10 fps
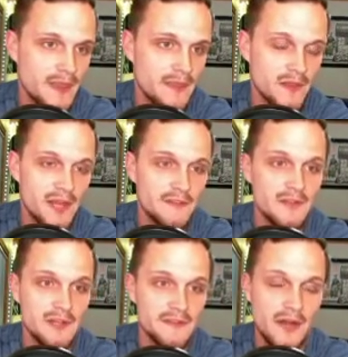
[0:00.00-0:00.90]
the
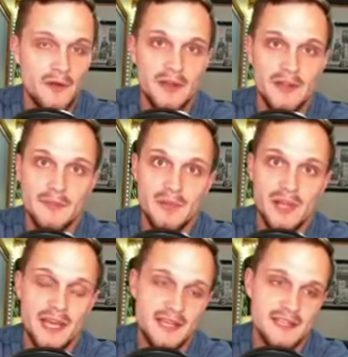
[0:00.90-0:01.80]
level of how good the
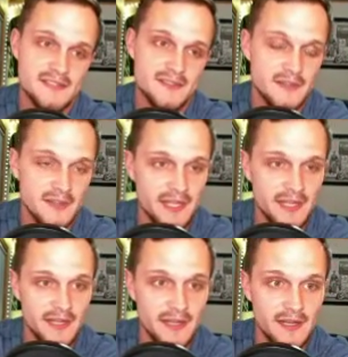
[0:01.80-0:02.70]
play is certainly
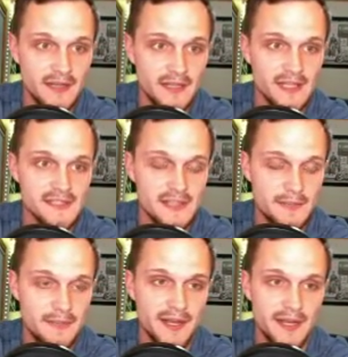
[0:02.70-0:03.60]
is
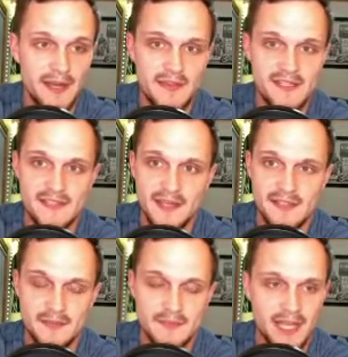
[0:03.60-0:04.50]
dependent on the site
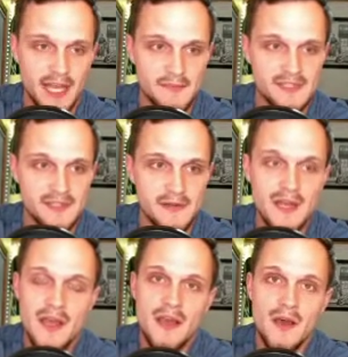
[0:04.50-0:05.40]
sometimes, so
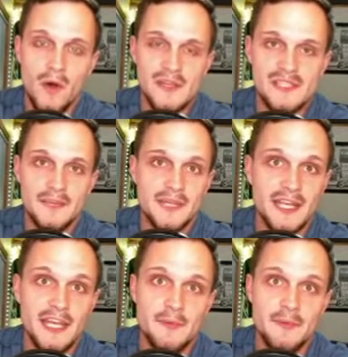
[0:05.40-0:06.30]
always something
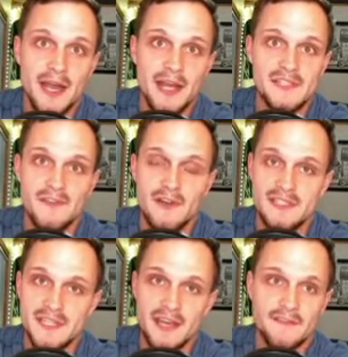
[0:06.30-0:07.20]
to keep in mind as far
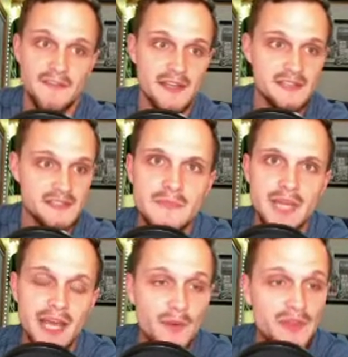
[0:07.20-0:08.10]
as DFS.
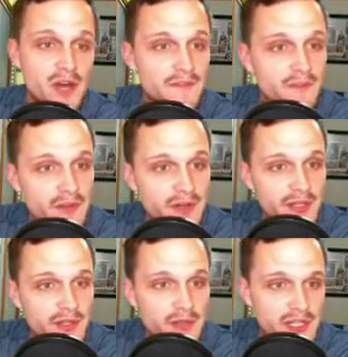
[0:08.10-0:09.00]
And without further
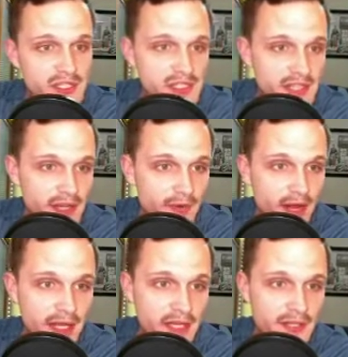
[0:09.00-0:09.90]
ado, let's just get
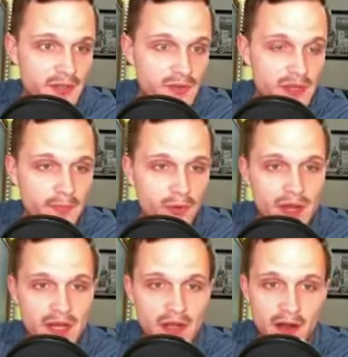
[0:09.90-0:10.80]
right into the
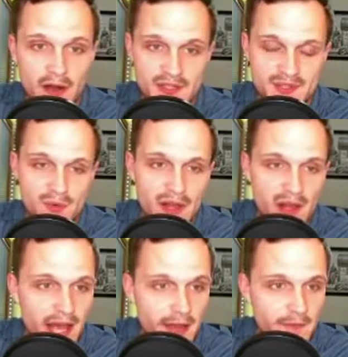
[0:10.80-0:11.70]
point guards. You
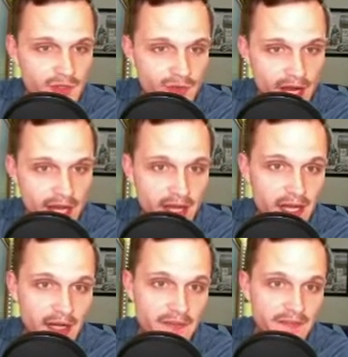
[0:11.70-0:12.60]
will have Trae
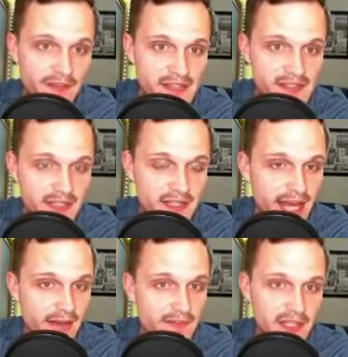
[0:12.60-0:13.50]
Young facing the
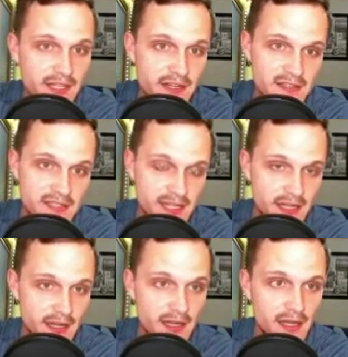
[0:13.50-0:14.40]
Cavaliers in
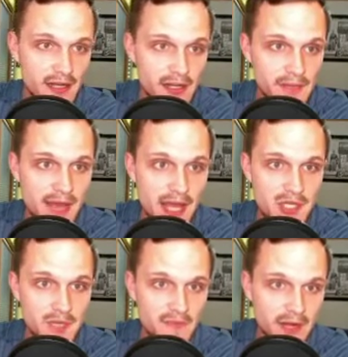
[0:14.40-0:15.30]
a good
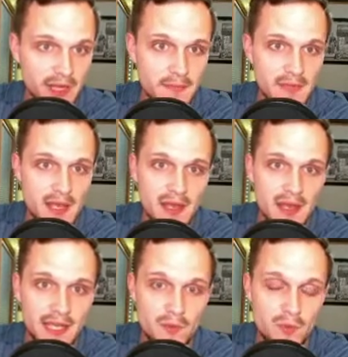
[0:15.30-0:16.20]
matchup for him.
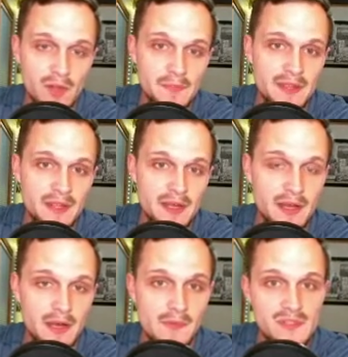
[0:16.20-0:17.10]
He will be
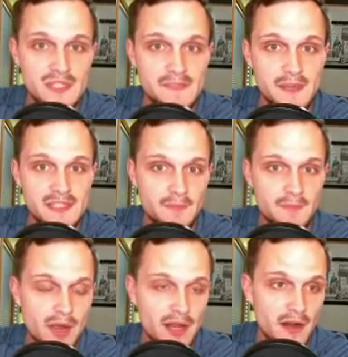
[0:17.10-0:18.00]
the most expensive
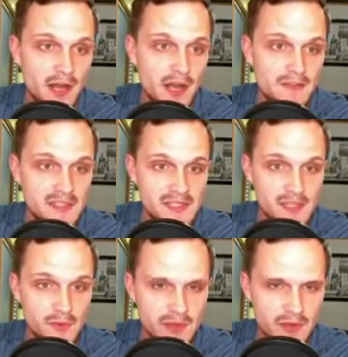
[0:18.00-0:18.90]
point guard, obviously,
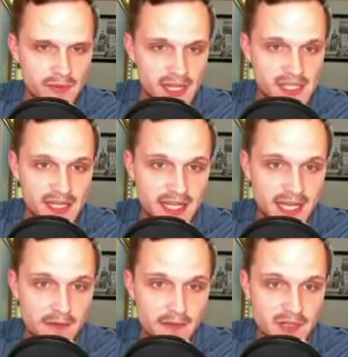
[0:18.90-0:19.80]
with good reason. He
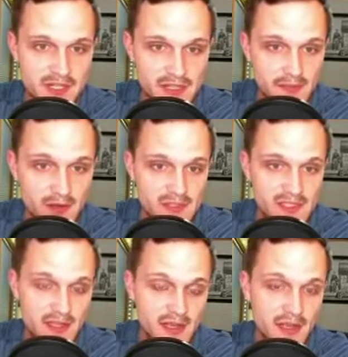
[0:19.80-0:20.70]
averages the
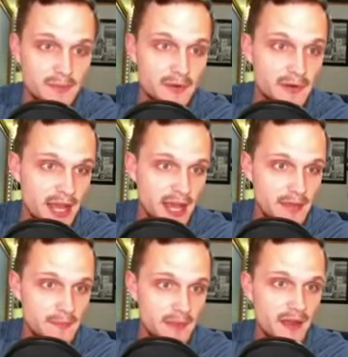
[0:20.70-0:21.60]
most per
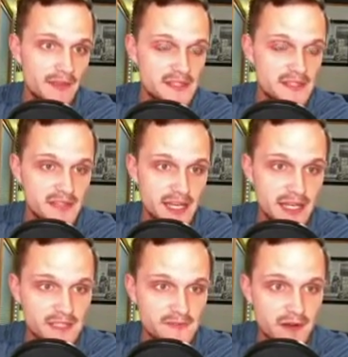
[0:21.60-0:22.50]
game on the slate
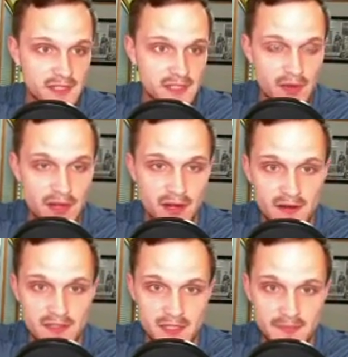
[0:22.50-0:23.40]
as far as point
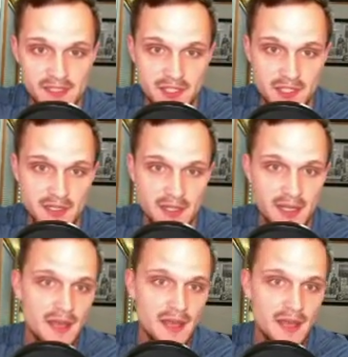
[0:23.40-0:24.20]
guards in the position.